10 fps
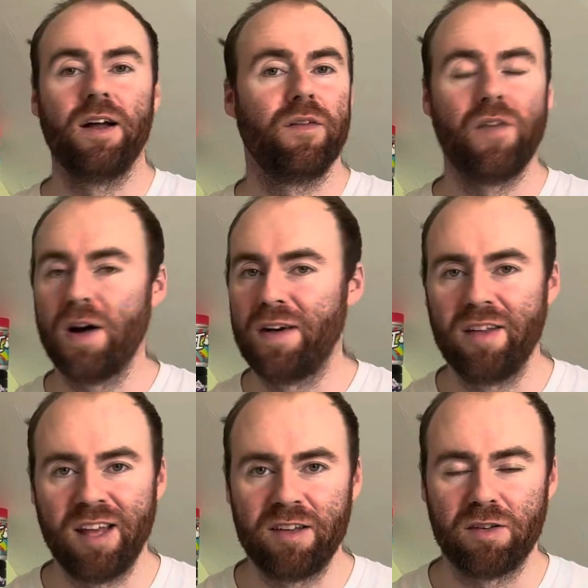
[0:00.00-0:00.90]
5 out of
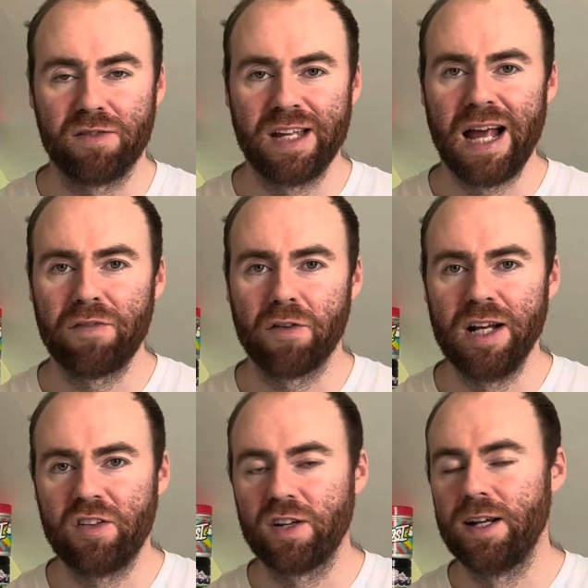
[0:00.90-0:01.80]
10 is obviously
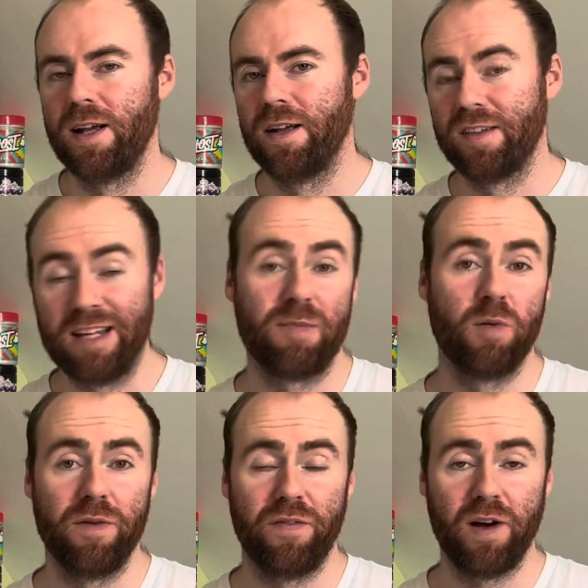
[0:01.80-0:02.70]
average.
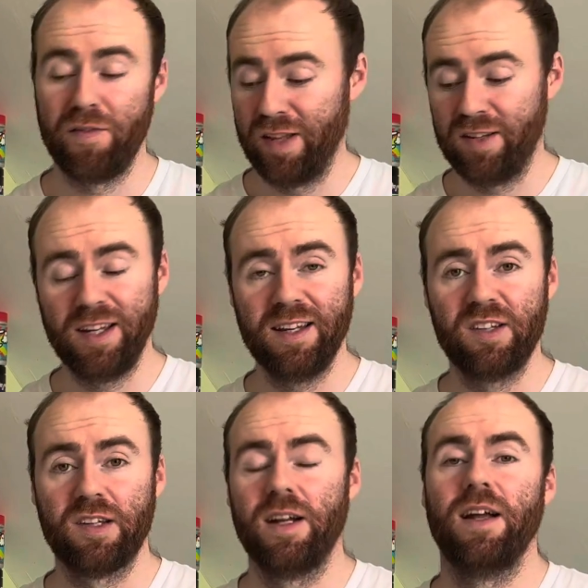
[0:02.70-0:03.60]
6.5 this
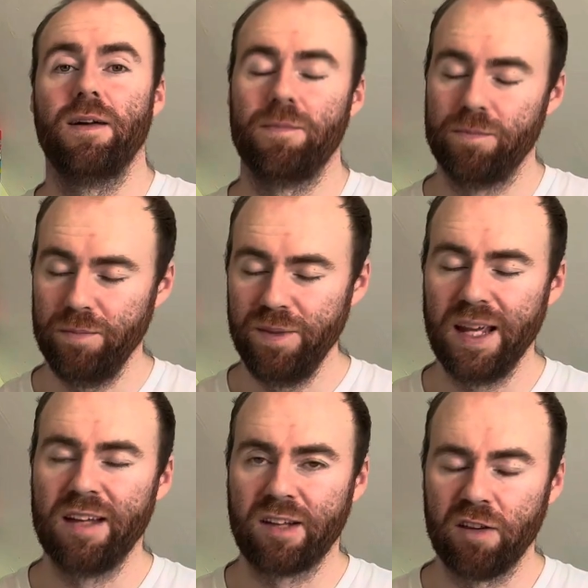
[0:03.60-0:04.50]
is.
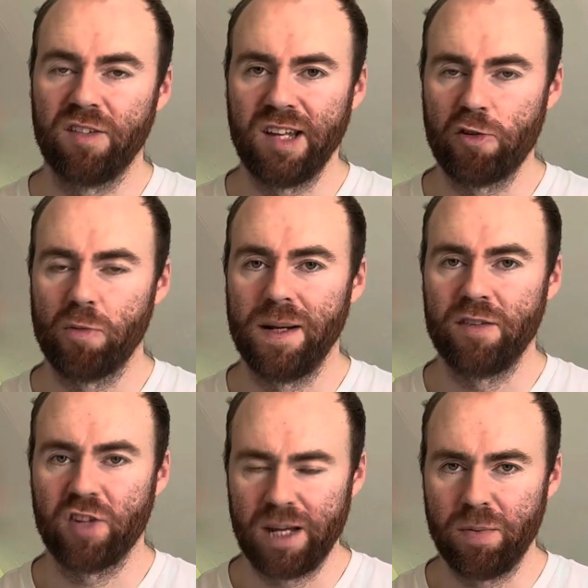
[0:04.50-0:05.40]
It's considerably
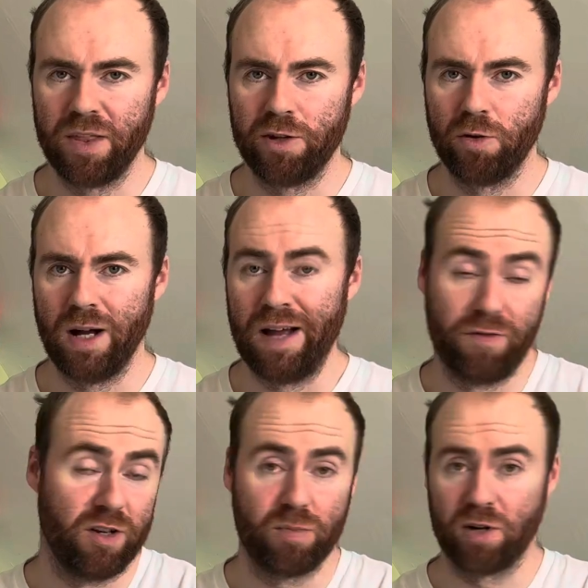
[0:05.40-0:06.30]
cheaper than your
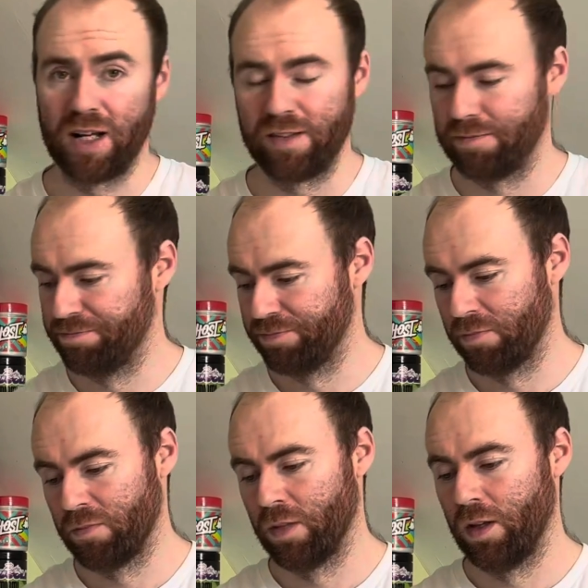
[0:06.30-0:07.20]
average product.
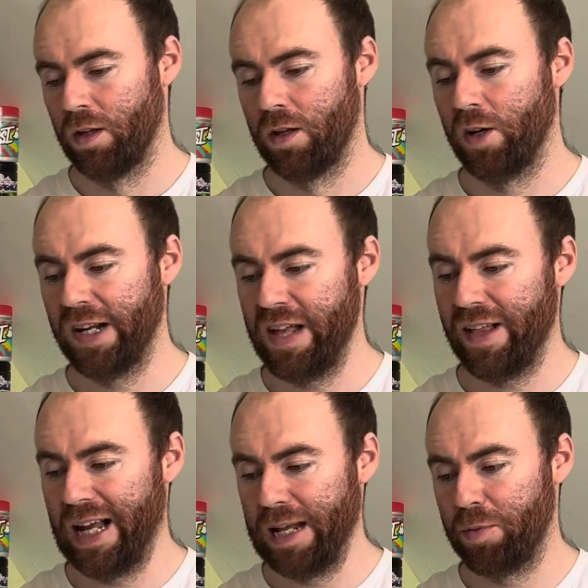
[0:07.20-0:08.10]
Looking at the
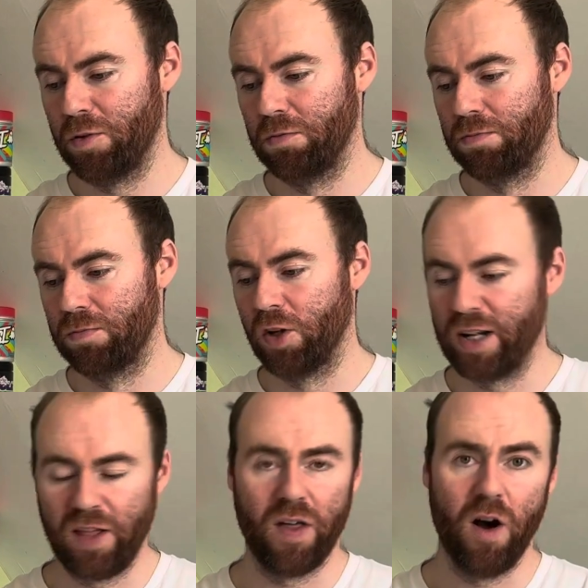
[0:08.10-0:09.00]
label,
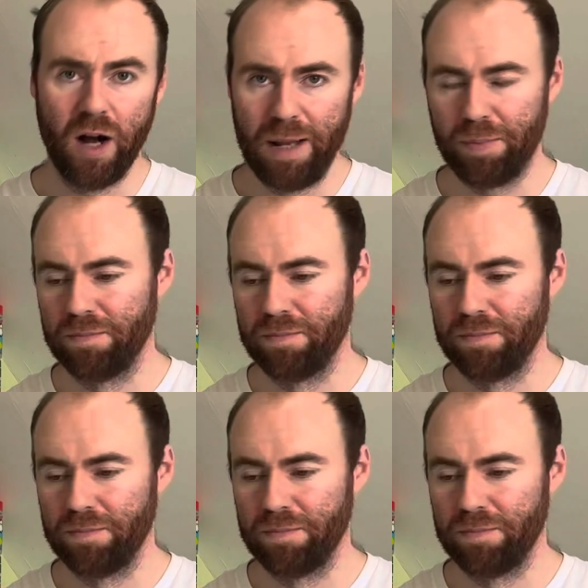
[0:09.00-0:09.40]
looking at the hype,